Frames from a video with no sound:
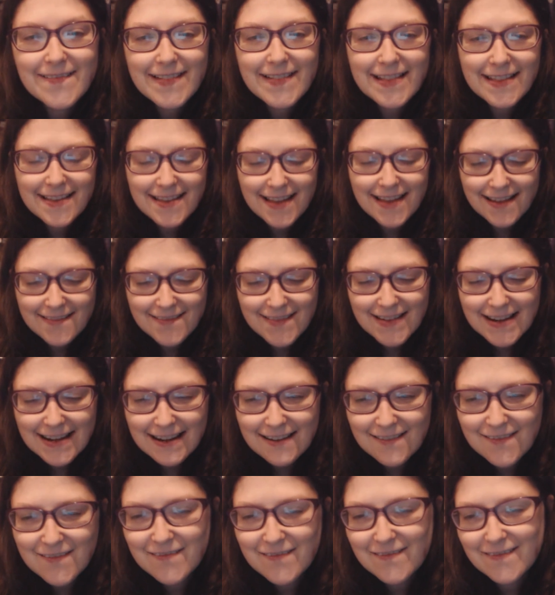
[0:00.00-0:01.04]

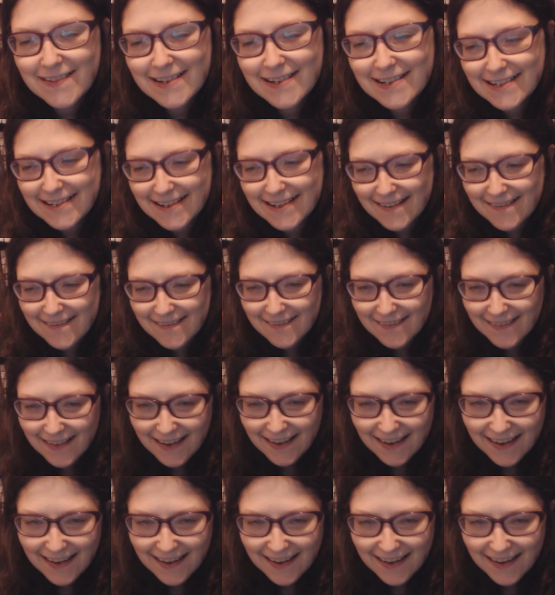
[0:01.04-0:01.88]
really love the show,